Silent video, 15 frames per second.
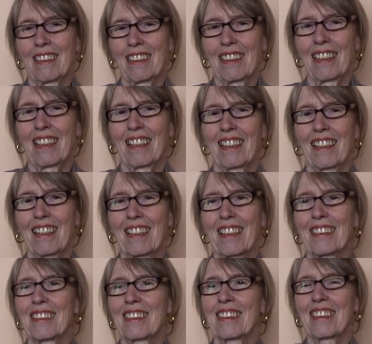Yeah, I
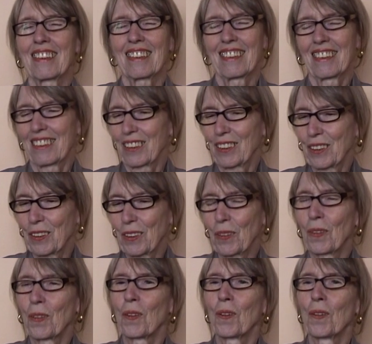can see.
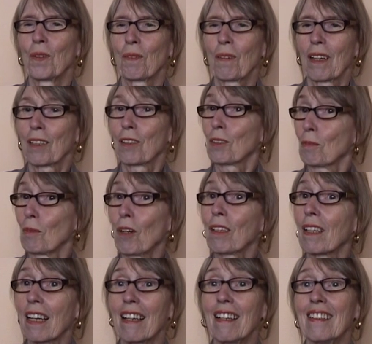So, well, good
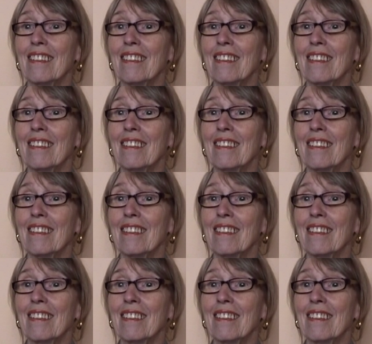morning.